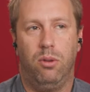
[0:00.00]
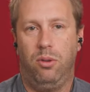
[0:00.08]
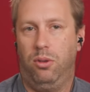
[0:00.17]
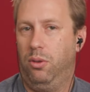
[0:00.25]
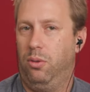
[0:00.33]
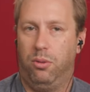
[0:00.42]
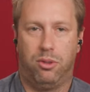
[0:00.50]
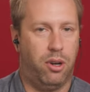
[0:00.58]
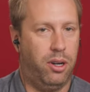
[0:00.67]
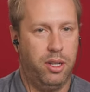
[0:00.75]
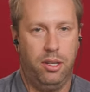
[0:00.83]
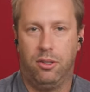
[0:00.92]
you
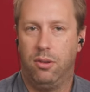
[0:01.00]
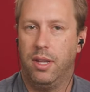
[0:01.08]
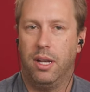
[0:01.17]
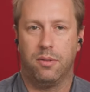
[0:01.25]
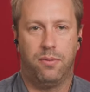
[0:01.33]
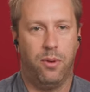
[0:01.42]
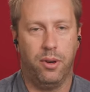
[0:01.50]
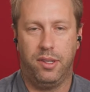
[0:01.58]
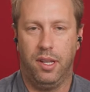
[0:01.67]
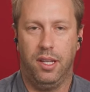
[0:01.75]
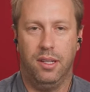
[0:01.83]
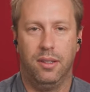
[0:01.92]
started in two thousand
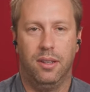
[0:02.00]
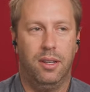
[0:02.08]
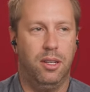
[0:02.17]
fourteen.